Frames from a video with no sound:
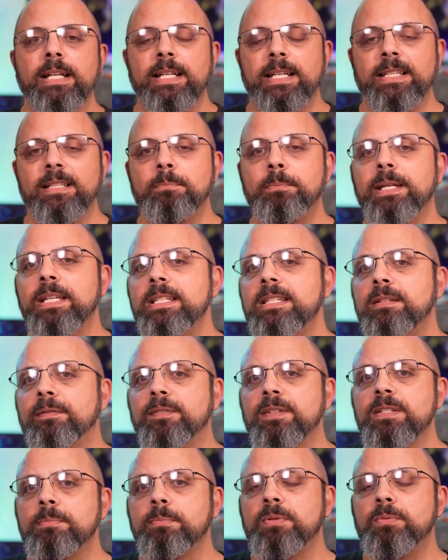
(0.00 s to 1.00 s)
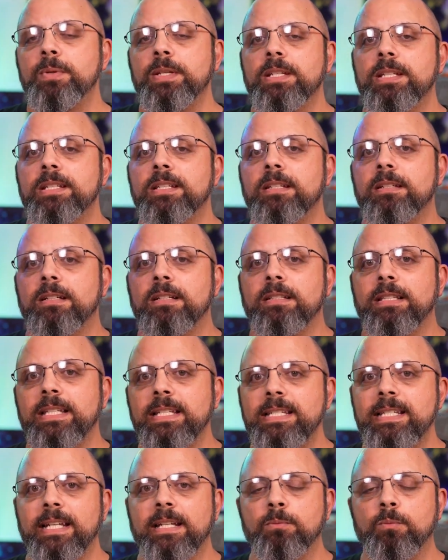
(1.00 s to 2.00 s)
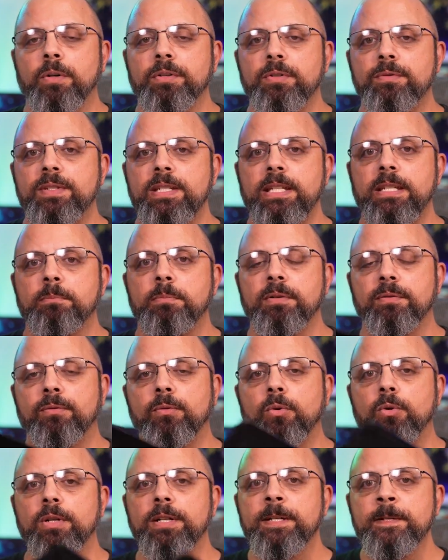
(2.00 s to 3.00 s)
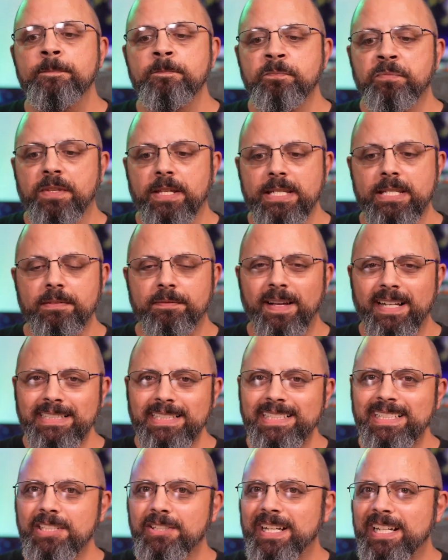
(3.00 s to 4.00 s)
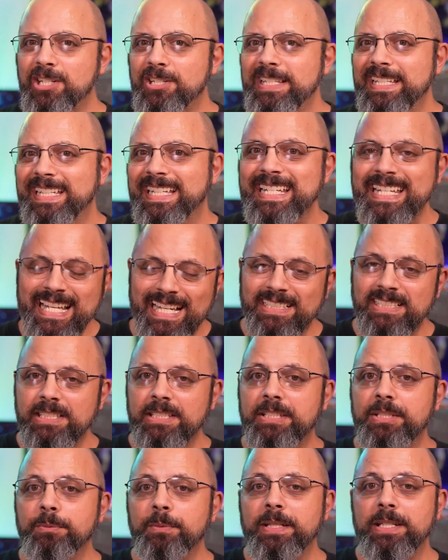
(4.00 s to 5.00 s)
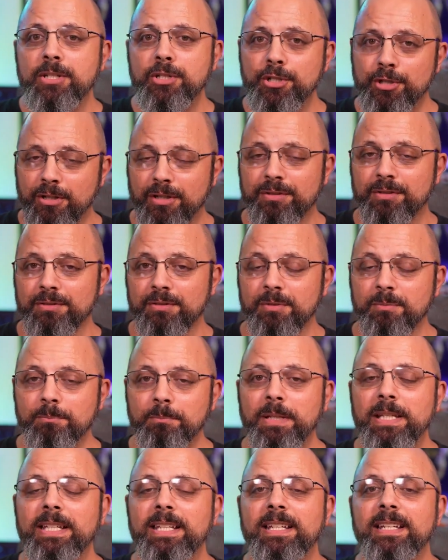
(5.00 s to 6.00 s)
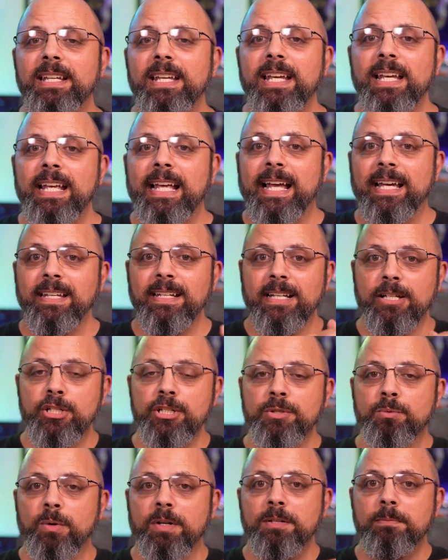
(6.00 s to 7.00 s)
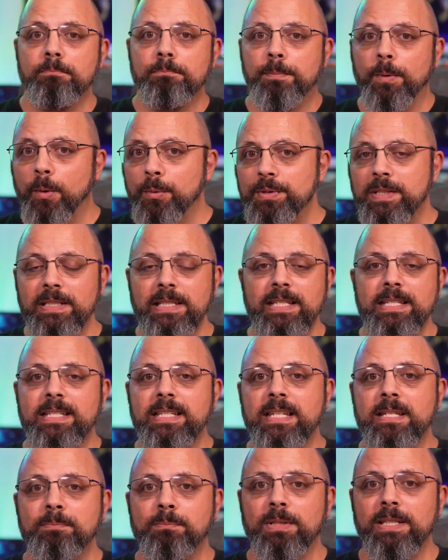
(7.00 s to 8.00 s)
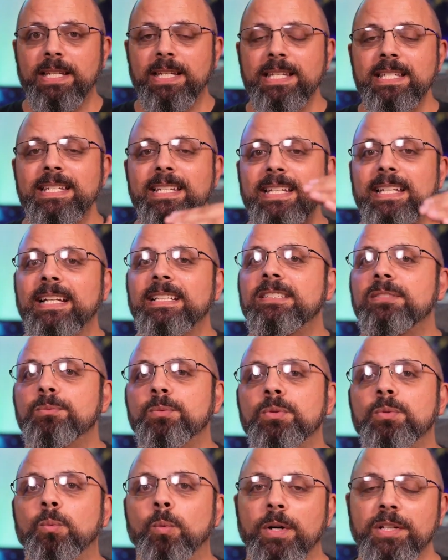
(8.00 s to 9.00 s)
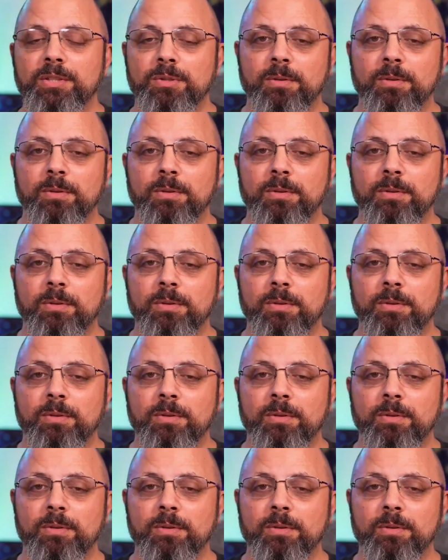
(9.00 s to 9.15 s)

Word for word: And the biggest difference between the, uh, this and what you've seen before is the fact that they're actually connected to each other, meaning I can actually run both of these displays connected with one